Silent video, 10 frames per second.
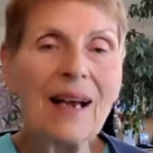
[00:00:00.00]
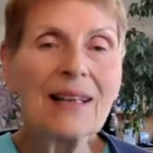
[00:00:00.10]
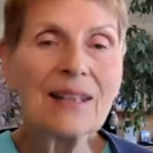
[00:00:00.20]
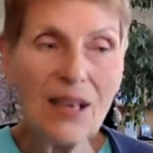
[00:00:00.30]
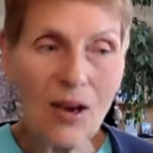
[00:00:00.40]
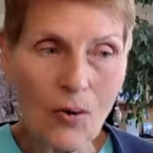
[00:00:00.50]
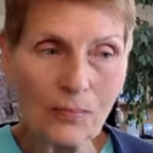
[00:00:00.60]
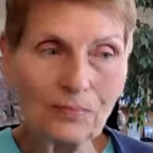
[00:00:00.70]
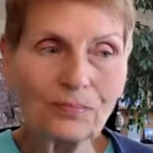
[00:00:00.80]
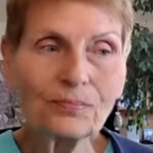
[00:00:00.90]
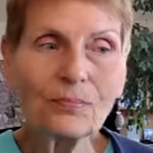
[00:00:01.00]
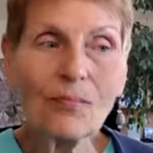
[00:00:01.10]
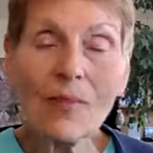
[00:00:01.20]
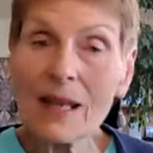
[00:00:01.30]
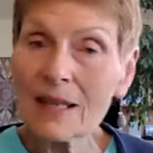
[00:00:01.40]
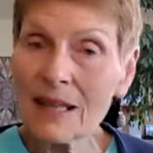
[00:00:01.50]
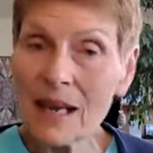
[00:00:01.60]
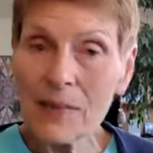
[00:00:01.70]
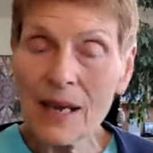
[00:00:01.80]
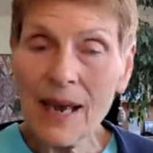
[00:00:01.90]
So
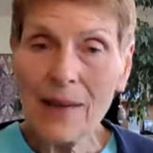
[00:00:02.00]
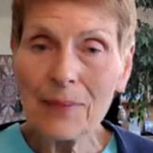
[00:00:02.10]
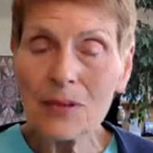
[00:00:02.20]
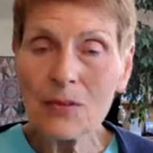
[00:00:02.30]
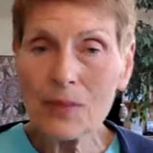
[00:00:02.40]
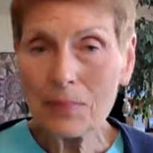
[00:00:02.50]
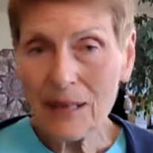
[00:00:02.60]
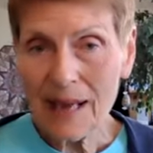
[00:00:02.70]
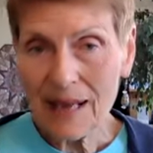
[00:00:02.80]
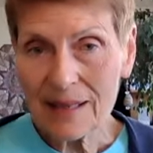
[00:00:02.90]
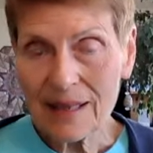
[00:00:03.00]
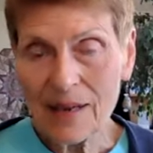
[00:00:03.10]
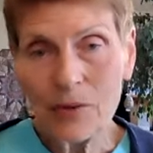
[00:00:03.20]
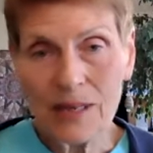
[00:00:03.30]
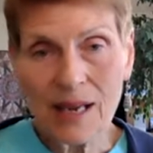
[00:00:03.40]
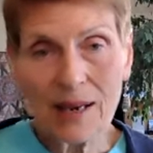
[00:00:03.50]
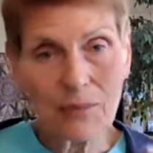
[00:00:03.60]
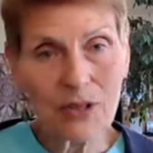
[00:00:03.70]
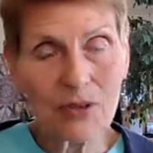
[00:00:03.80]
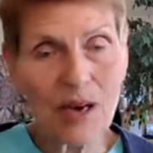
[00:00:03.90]
same thing happens with the plants. If we take
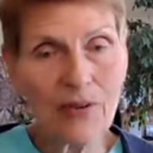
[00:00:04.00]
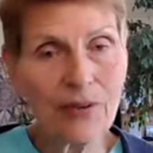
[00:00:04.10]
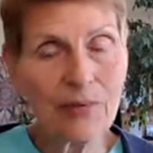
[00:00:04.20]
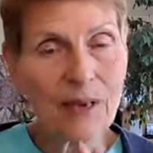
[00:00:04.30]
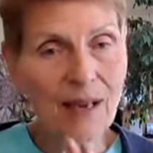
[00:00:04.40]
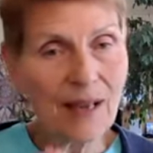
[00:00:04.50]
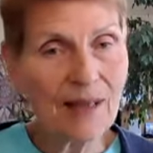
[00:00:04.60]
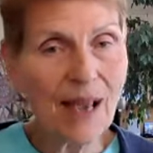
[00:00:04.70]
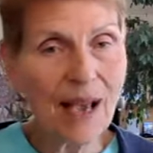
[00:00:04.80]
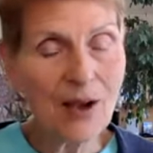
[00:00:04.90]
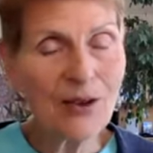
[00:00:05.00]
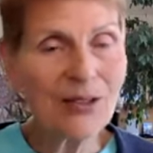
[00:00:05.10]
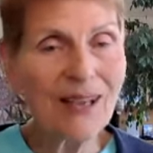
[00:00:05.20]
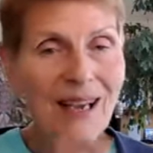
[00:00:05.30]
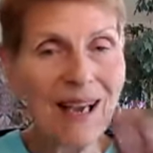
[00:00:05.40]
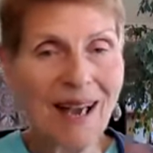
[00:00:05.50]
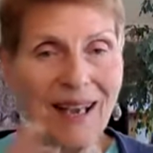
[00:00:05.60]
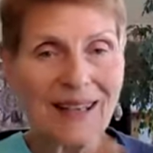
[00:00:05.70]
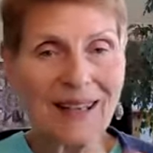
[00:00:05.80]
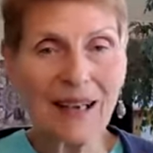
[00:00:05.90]
them straight from in the house
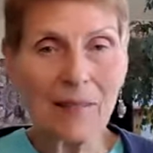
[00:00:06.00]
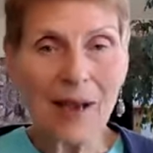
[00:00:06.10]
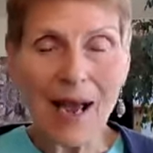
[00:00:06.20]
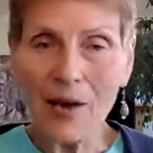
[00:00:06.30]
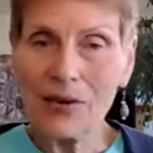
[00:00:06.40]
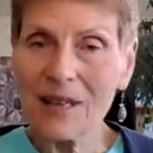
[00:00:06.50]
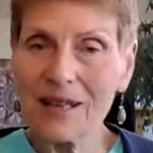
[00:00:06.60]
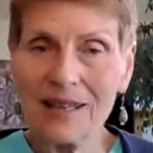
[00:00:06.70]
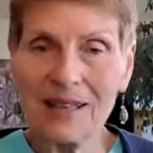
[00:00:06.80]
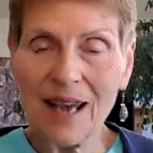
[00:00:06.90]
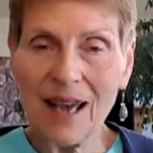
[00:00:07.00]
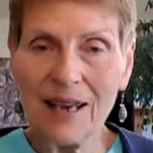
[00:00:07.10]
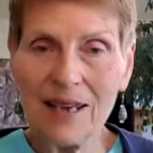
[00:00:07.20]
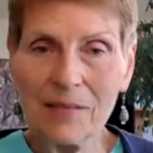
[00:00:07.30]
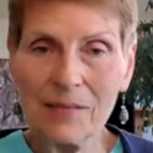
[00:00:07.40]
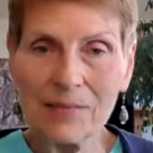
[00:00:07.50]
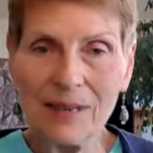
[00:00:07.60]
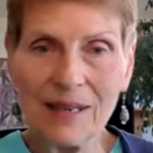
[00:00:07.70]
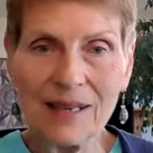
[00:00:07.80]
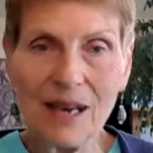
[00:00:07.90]
and stick them out in the sun,
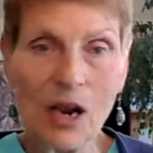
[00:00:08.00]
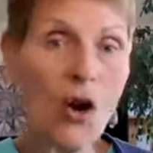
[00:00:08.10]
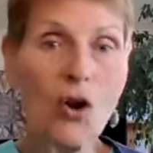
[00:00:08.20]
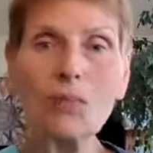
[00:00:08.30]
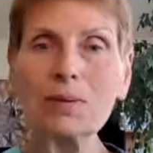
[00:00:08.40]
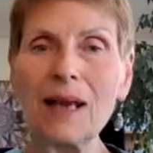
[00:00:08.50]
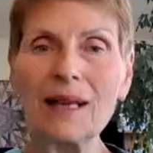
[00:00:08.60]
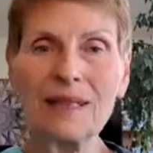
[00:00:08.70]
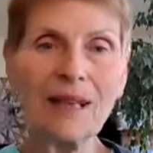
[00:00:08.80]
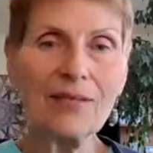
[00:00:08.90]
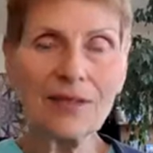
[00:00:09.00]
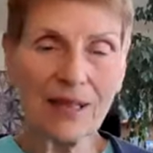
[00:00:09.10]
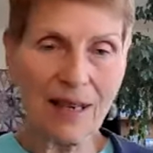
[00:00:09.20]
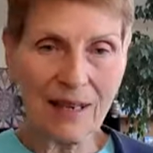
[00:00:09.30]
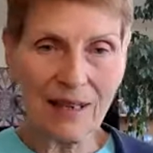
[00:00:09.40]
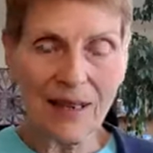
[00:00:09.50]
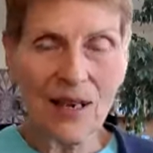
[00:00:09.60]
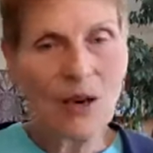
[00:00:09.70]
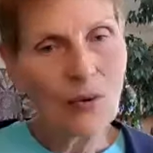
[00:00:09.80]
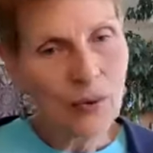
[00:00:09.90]
and they say, oh, plants love sun.
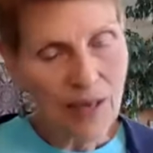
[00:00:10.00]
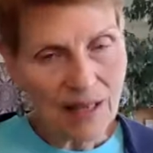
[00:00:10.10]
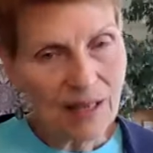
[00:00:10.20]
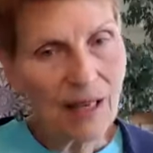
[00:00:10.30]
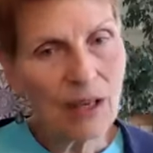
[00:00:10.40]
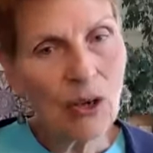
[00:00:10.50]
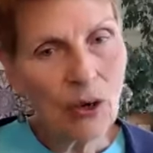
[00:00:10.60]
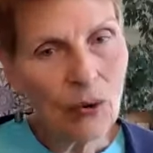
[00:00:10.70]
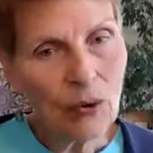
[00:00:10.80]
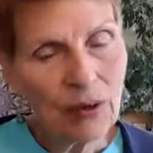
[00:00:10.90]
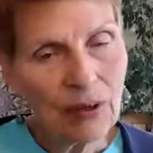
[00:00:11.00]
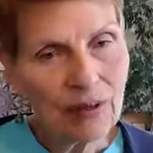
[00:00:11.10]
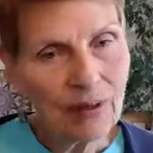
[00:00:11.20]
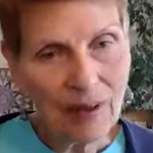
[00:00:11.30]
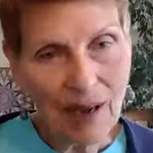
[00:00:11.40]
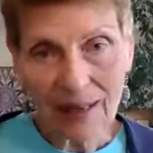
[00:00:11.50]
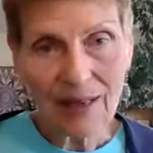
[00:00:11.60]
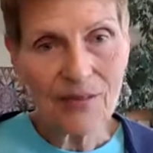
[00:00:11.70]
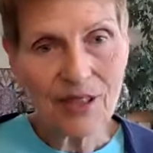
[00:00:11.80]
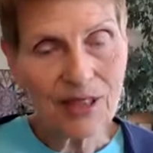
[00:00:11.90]
Well, yes, they do. I
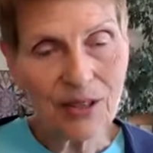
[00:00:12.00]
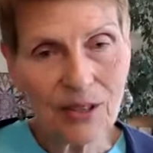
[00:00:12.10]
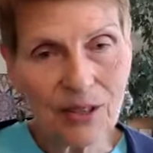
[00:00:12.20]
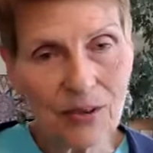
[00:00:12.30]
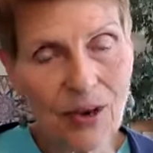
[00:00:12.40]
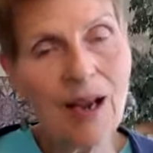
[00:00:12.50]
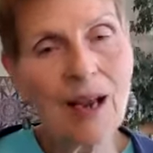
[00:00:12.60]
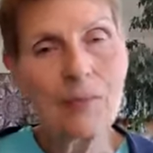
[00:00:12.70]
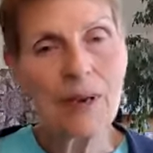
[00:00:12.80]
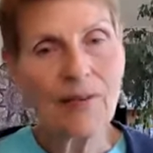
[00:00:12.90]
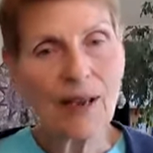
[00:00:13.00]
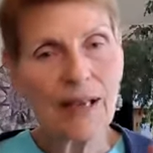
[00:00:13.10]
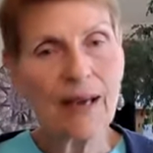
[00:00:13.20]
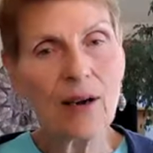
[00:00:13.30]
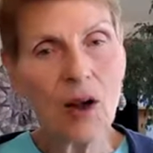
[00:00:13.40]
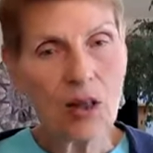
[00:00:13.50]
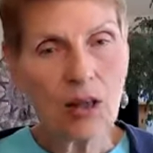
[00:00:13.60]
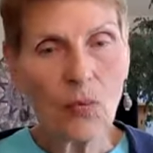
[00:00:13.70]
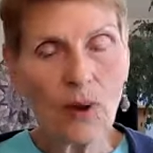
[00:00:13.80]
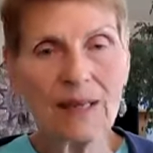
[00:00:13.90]
love sun too. But if I get it
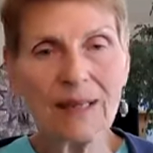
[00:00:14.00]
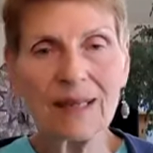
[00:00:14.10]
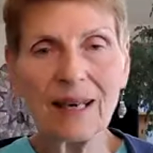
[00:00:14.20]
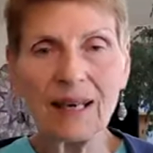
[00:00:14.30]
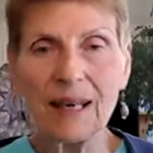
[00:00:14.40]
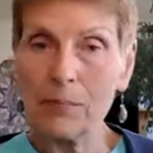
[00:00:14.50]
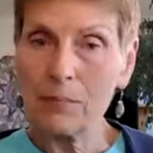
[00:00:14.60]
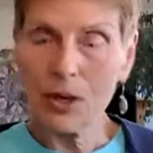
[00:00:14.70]
all at once, then I get